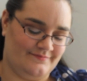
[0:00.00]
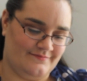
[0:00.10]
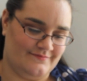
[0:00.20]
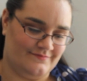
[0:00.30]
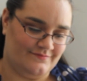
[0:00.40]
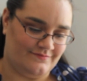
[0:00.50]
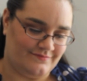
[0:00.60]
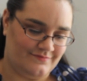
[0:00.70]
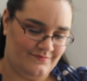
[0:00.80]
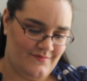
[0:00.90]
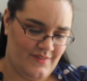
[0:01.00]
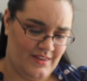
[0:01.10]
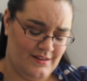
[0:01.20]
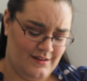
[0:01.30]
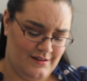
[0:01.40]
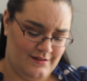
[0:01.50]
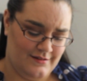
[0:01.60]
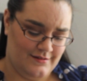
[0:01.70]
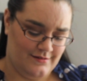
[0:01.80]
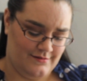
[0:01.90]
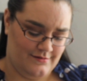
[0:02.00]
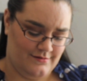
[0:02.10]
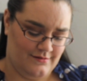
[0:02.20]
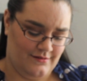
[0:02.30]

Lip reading: (silence)